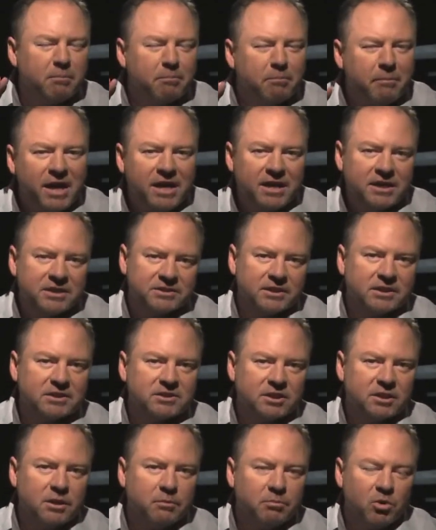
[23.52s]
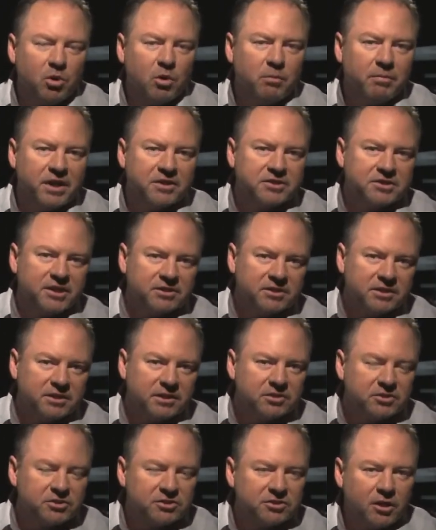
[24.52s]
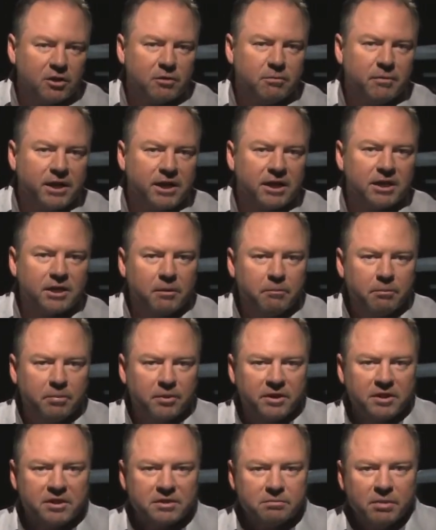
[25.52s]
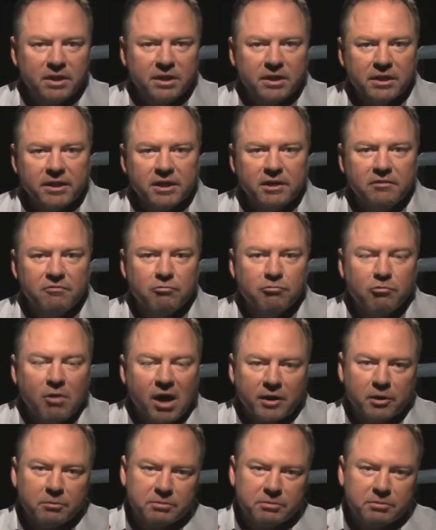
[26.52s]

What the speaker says: amazing still at broadband testing is so many companies believe WAN